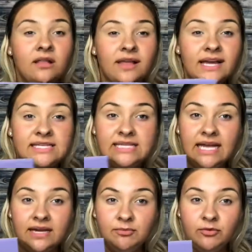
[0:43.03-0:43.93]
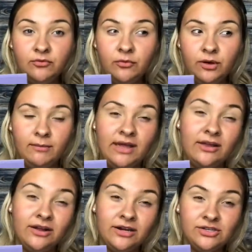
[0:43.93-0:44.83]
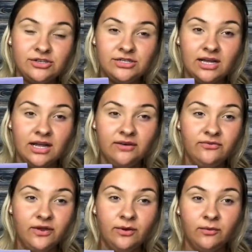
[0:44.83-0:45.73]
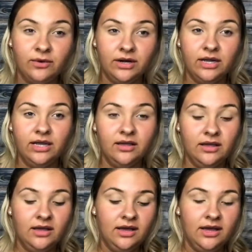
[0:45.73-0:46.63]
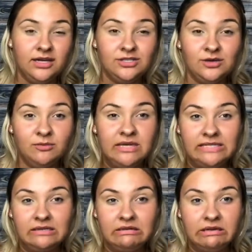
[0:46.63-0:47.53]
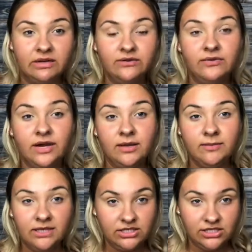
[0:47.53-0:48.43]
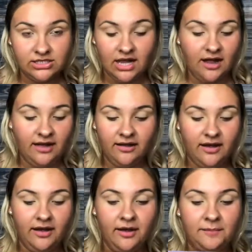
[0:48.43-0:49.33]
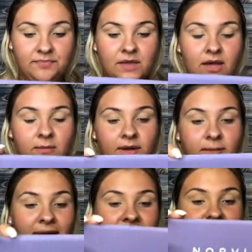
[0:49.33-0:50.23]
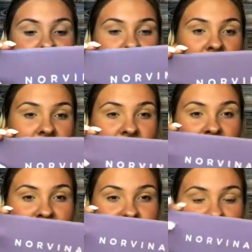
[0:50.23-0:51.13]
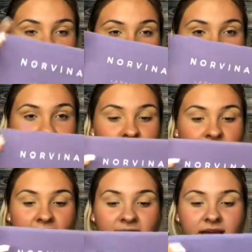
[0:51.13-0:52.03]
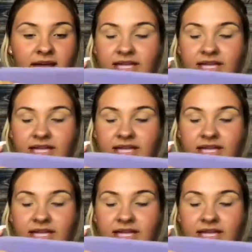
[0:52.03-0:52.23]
Like I said before, my air conditioner's on, fair warning, so it might sound a little funny, but it's just hot. But back to the palette. This is the palette.